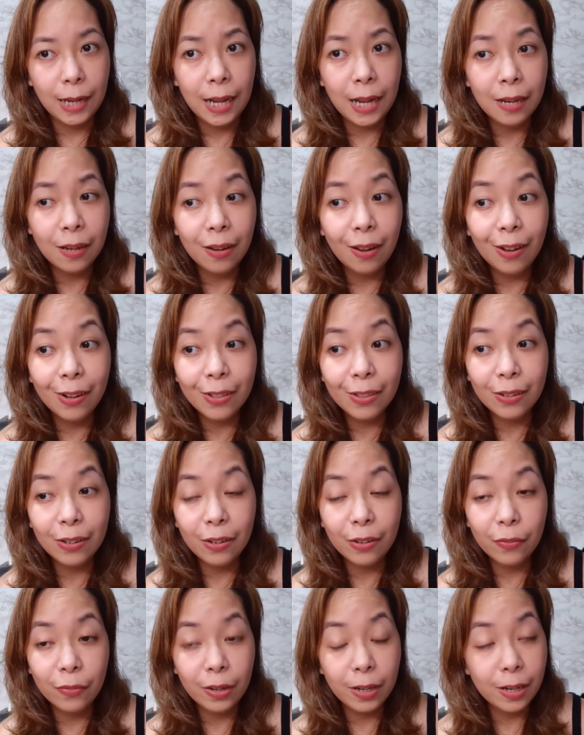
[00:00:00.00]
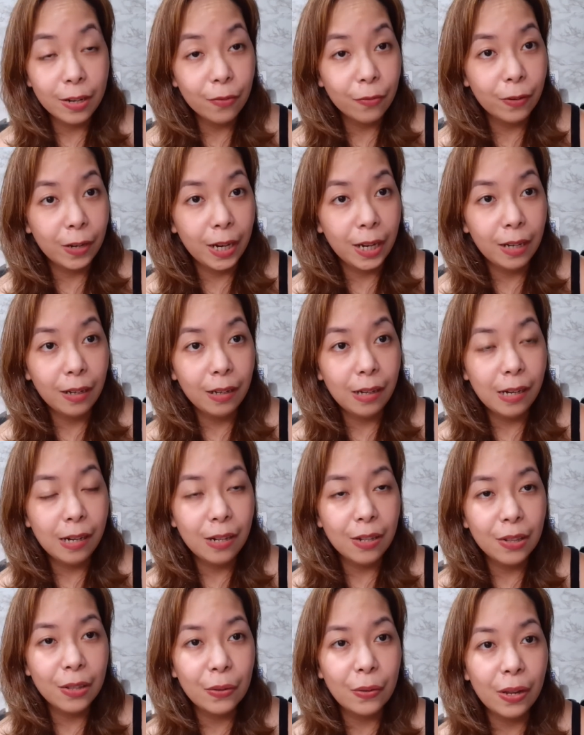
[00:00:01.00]
And also, they're very
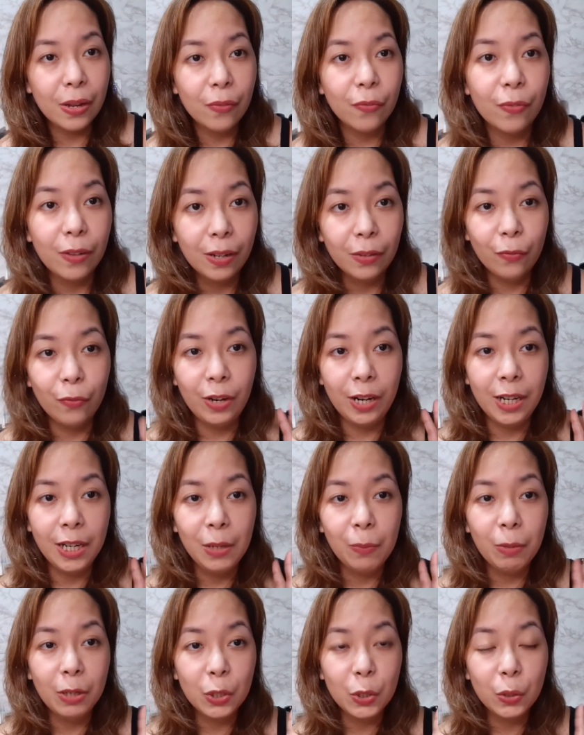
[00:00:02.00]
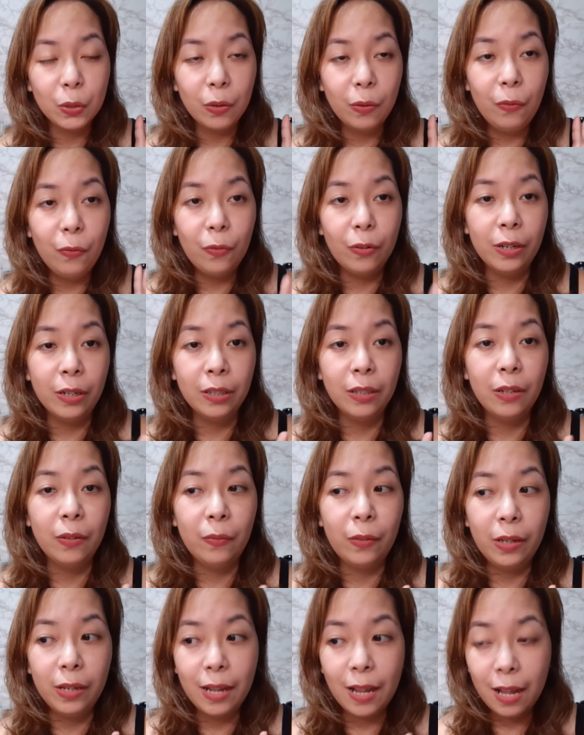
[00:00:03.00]
friendly, so I felt very much
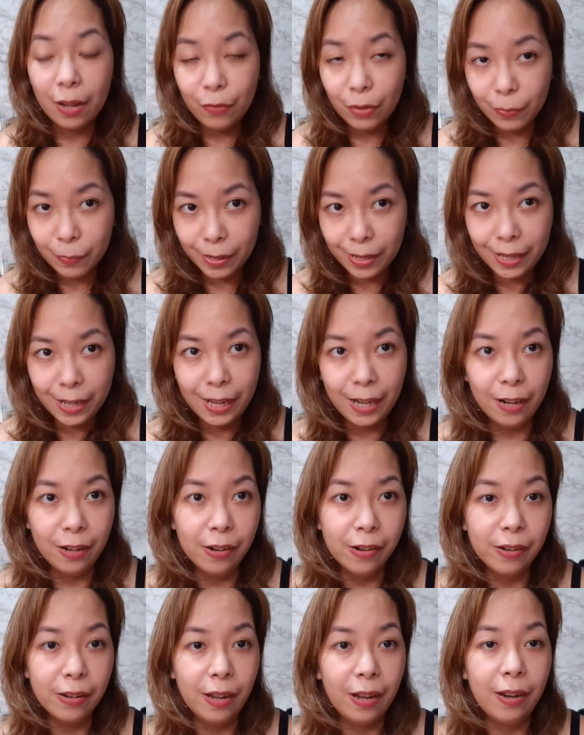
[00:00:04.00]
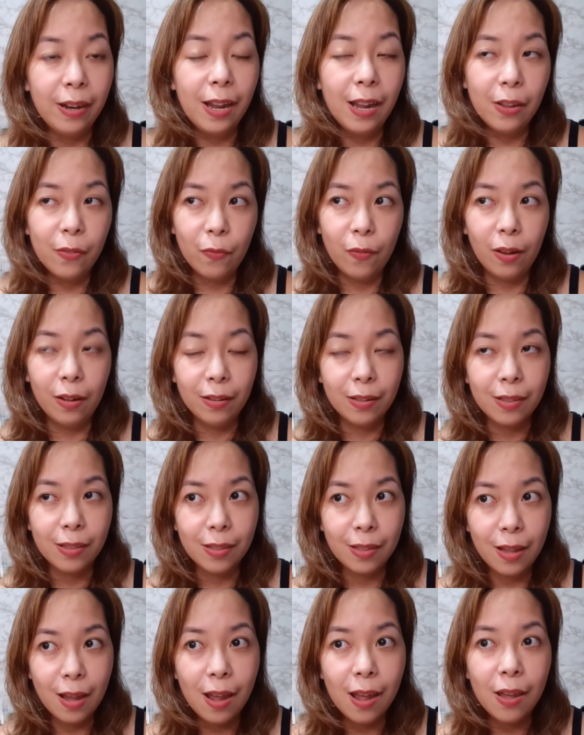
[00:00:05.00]
comfortable having my hair done. I felt
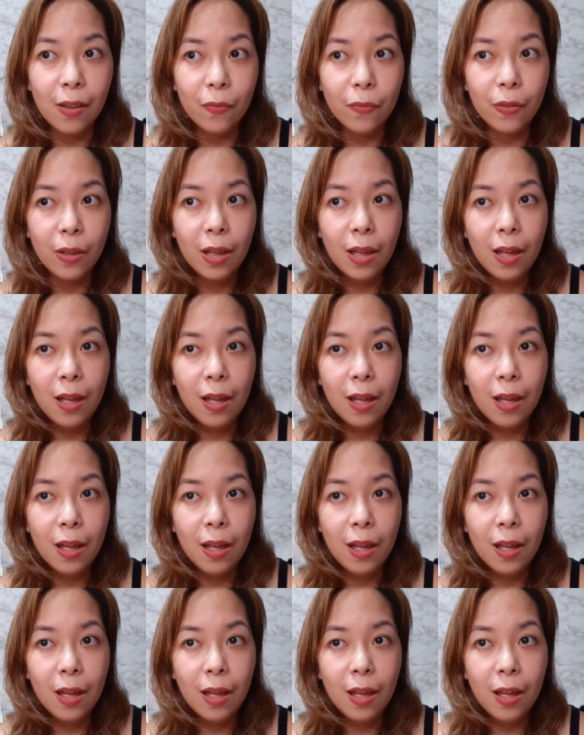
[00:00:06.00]
safe.